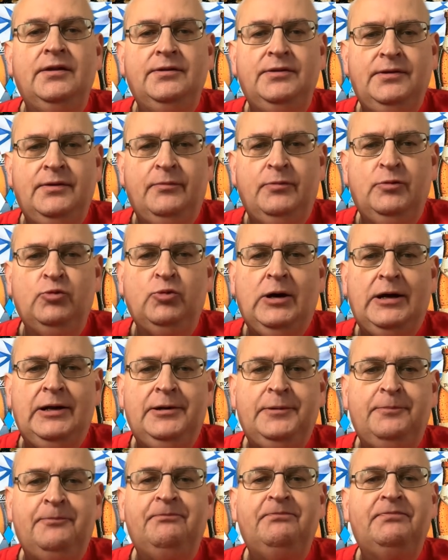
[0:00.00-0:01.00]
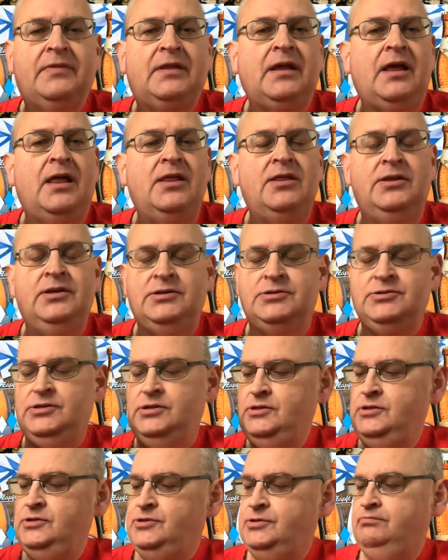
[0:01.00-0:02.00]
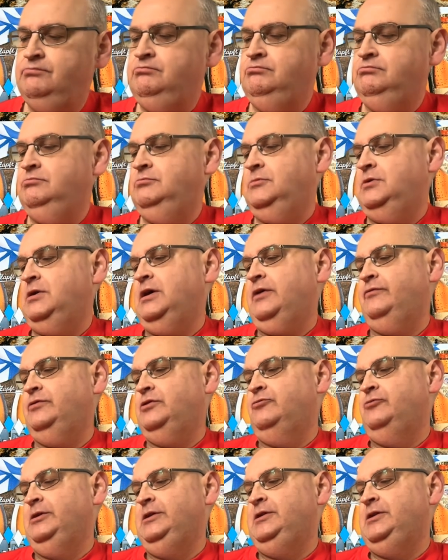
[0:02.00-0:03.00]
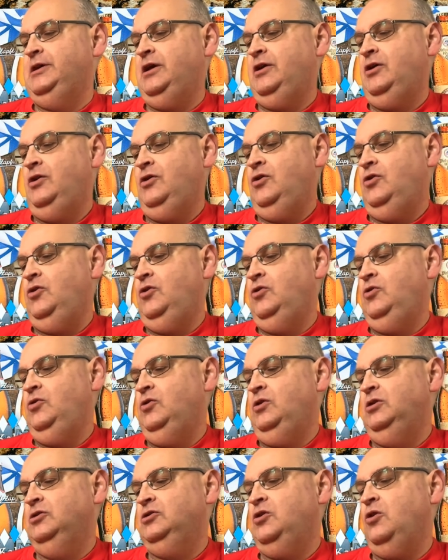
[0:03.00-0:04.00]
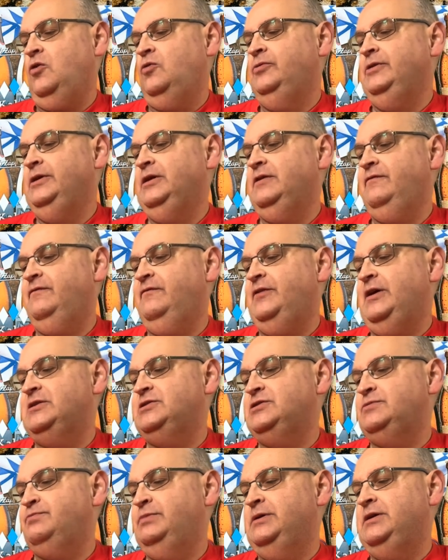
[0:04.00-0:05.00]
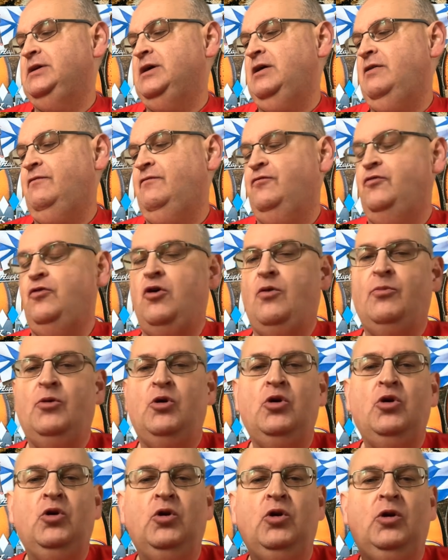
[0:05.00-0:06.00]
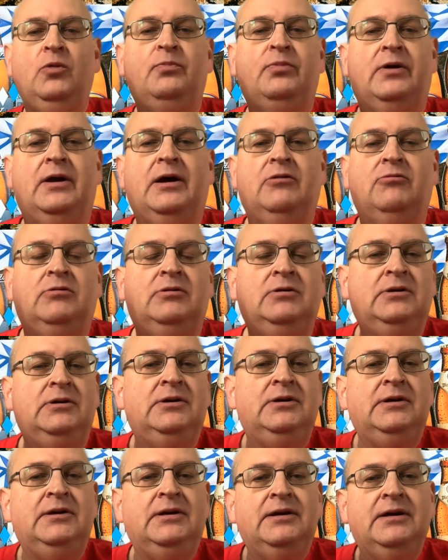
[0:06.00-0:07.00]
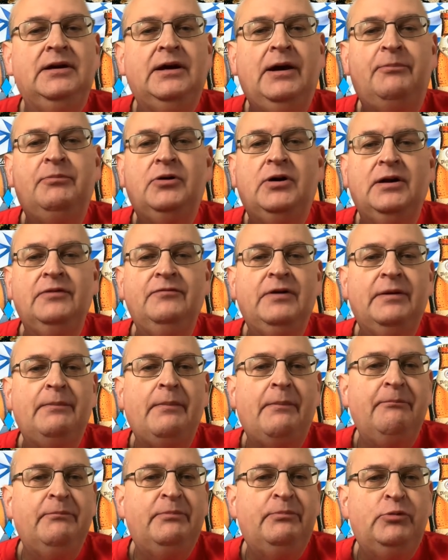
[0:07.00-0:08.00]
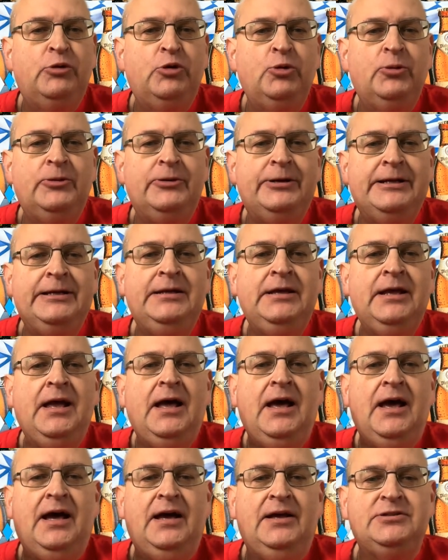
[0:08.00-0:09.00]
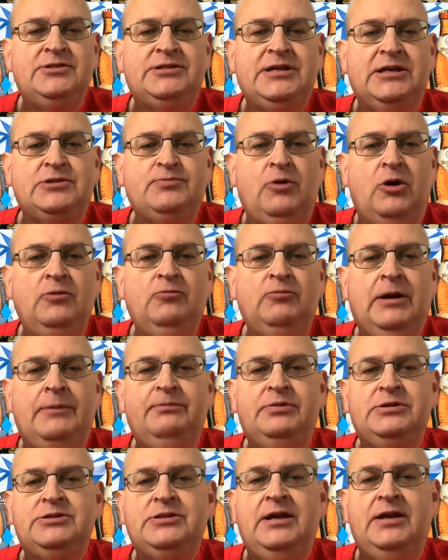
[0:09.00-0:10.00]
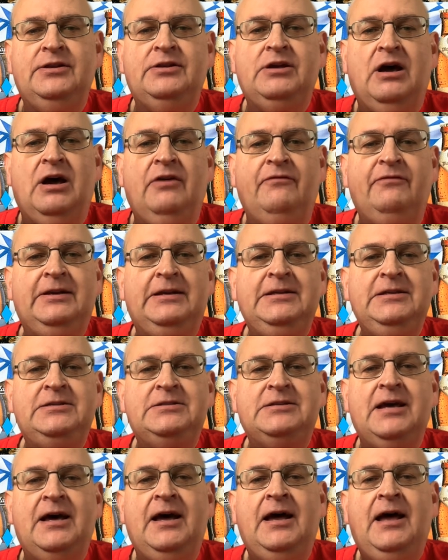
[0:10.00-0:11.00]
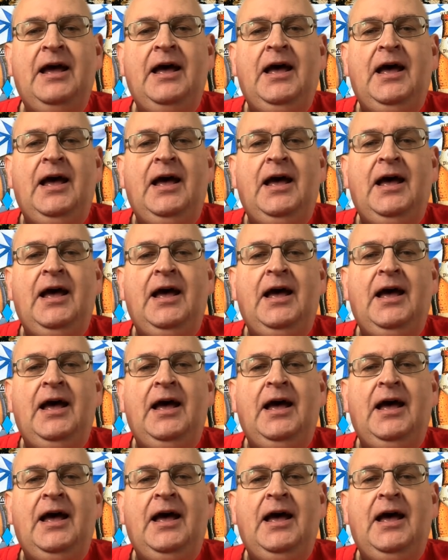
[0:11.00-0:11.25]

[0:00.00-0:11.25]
Number one. This is, I have to read it, Erlkönig Festbier from Erl Brau, a private brewery. 6.1%, half a litre.